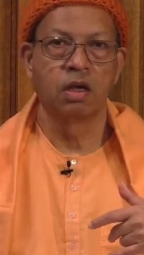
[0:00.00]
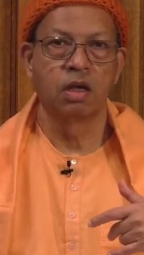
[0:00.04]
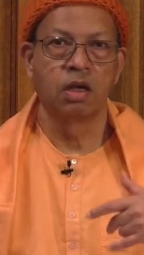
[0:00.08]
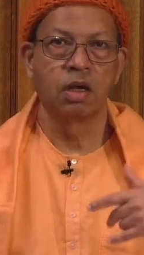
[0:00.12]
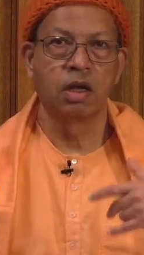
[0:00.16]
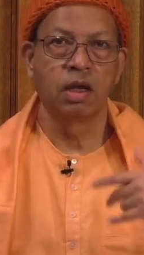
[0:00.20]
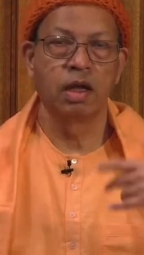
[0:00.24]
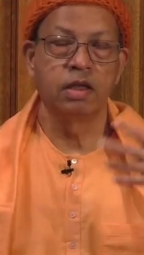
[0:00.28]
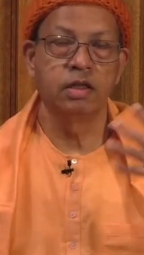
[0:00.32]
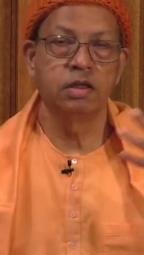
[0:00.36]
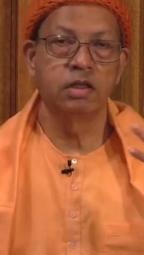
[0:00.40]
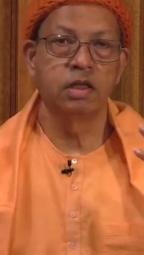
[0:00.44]

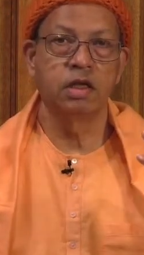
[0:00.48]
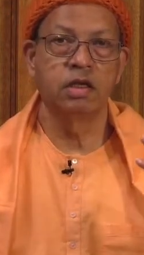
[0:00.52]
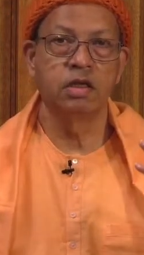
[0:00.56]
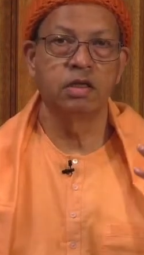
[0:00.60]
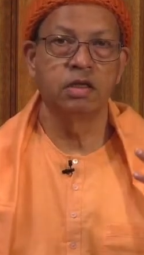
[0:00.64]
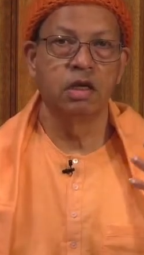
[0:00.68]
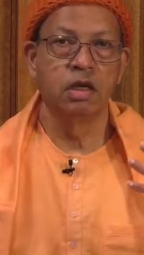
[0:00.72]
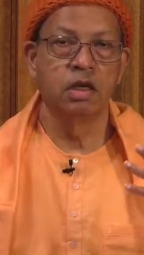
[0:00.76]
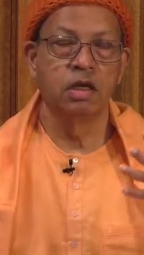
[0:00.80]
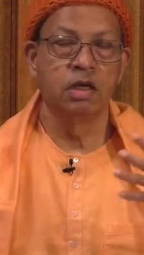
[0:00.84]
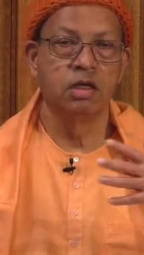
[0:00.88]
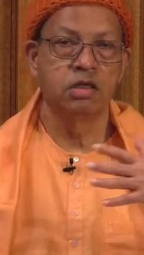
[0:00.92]
And then
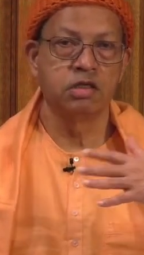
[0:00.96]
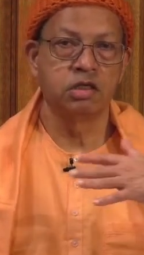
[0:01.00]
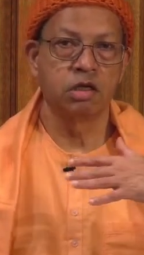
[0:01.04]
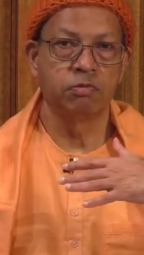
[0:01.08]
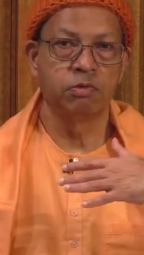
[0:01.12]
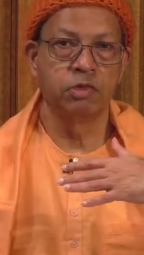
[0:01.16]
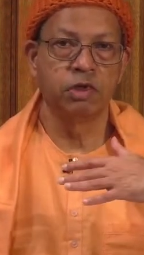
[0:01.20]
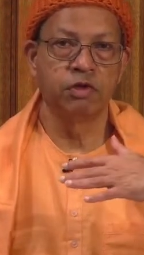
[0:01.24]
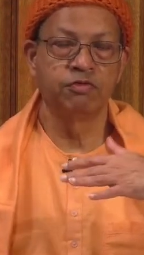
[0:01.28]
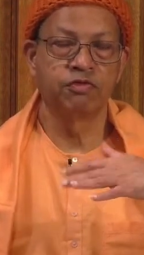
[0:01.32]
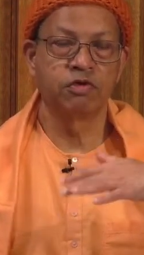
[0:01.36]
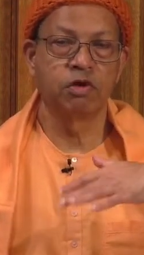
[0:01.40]

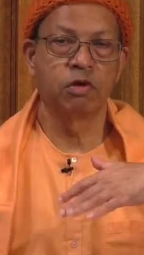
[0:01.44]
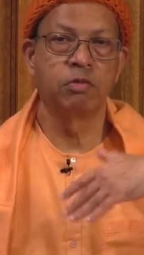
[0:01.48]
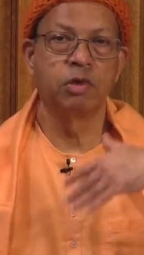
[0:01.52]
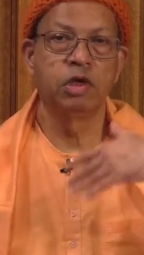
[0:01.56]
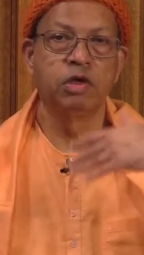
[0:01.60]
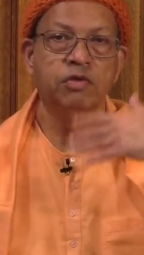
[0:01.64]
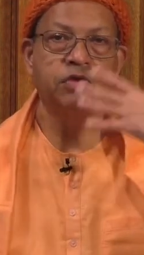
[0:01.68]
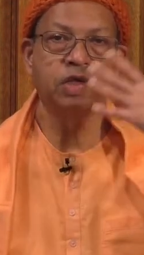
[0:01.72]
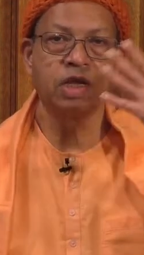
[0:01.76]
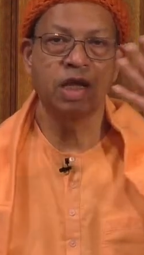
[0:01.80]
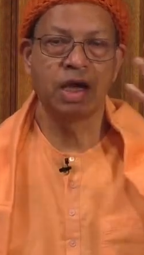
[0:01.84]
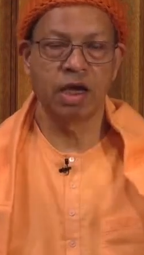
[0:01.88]
something from an
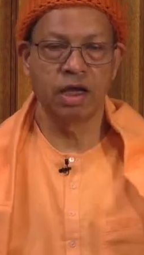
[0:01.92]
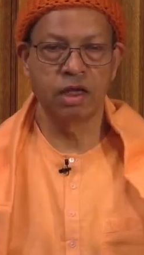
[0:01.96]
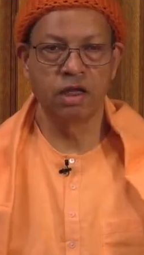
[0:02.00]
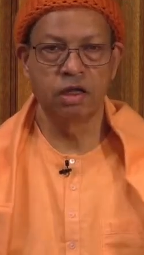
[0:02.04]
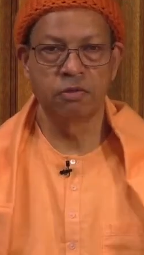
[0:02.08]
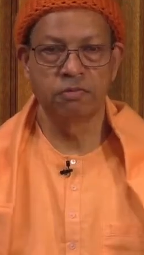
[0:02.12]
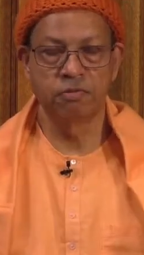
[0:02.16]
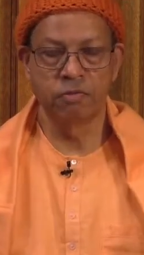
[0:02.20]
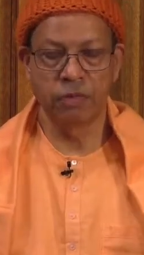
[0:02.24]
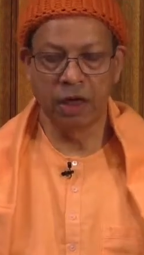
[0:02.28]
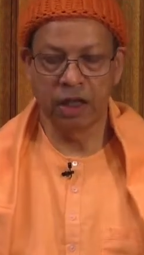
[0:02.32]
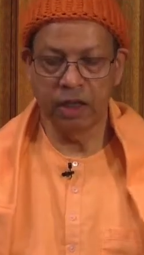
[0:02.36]
even higher
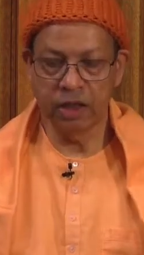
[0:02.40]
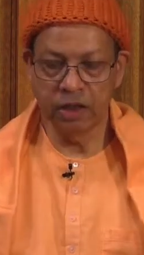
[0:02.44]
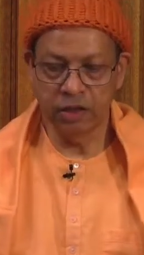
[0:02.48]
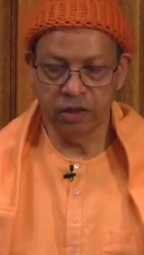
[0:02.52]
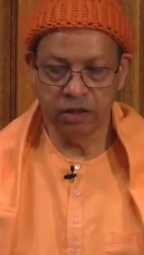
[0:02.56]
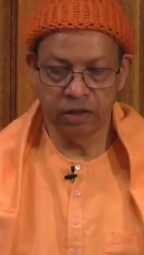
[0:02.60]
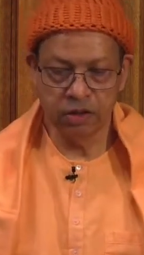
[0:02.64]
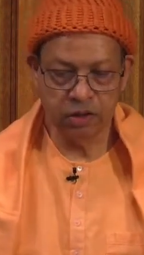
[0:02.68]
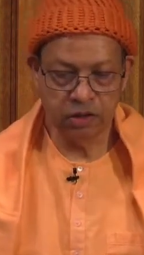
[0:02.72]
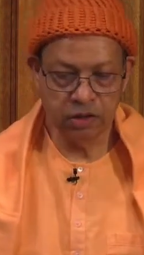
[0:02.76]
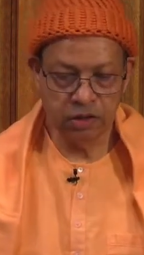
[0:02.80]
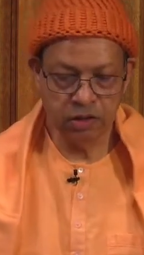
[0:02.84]
plane.
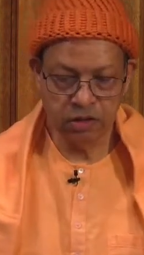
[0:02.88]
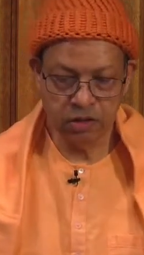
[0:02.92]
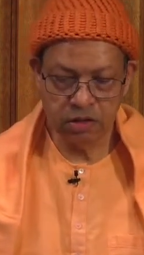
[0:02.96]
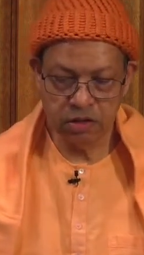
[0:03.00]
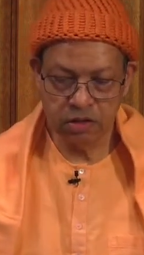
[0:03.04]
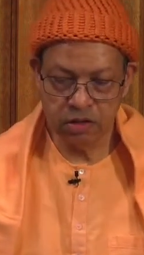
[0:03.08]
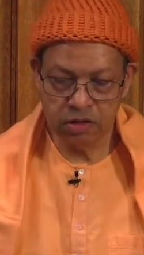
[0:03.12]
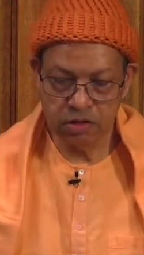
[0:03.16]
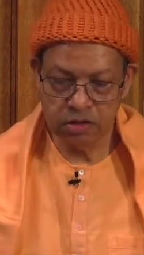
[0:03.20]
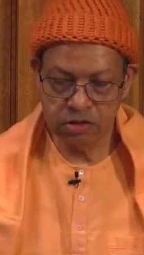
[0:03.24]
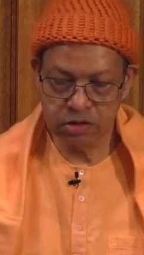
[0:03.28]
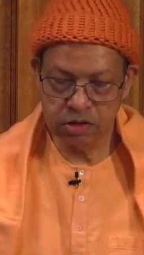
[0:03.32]

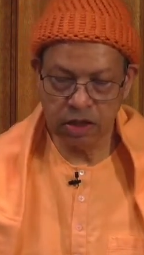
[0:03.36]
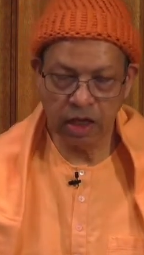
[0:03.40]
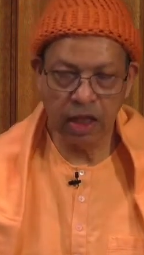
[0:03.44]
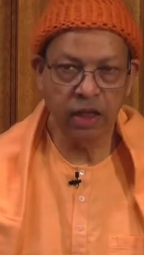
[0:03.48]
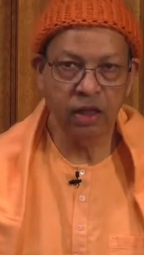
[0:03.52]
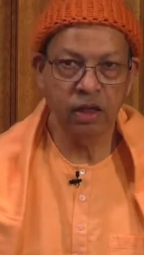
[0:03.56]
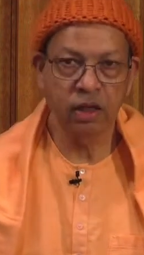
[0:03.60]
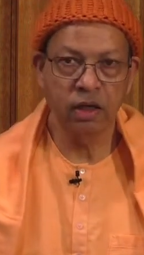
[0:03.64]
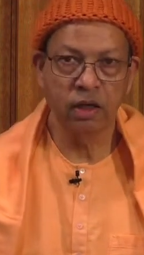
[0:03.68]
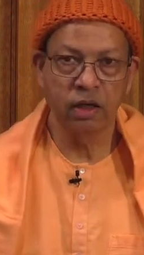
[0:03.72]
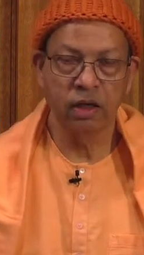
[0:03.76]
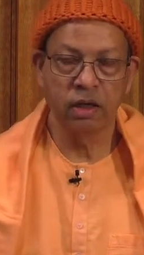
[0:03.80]
It's
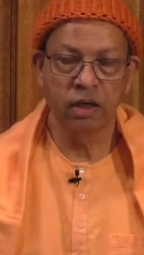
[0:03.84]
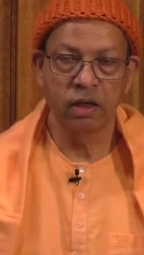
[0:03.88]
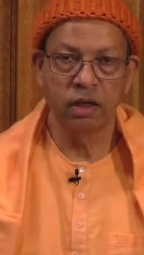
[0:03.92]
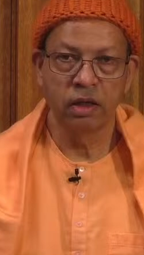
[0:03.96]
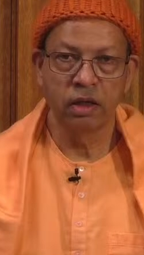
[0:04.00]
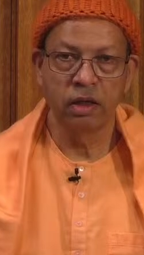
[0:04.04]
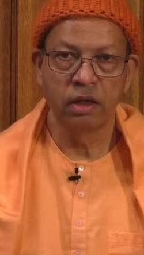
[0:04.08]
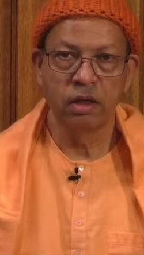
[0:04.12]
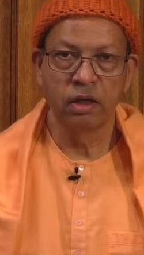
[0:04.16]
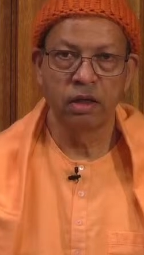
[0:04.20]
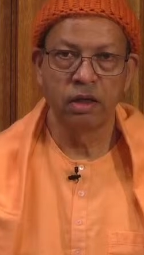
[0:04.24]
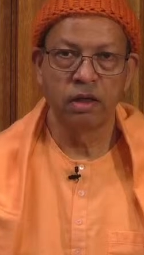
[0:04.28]

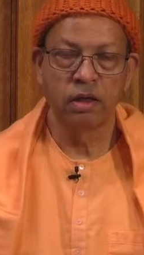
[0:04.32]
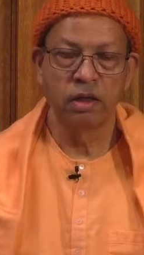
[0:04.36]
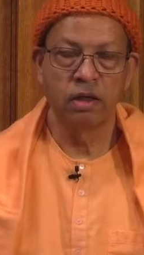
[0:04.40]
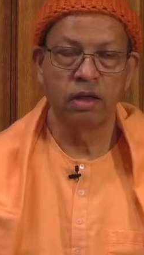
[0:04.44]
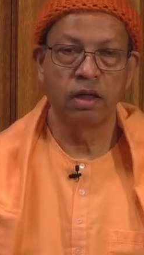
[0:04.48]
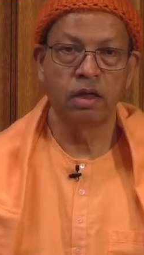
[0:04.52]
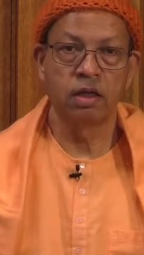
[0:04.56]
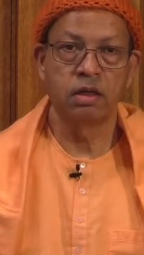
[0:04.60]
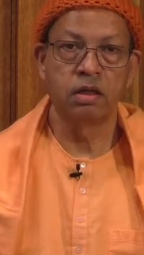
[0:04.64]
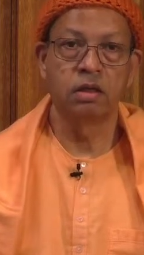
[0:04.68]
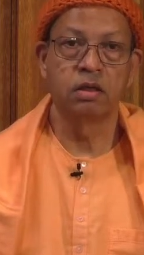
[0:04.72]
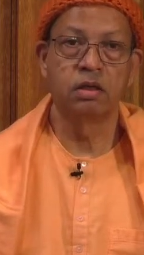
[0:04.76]

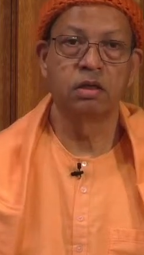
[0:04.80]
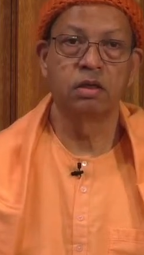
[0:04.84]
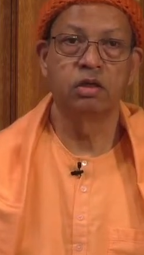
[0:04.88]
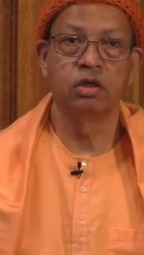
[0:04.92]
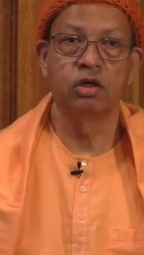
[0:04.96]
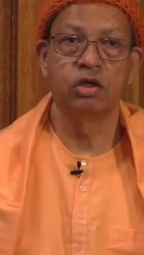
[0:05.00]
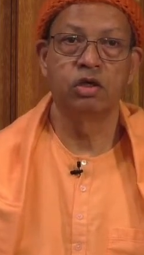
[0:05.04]
like a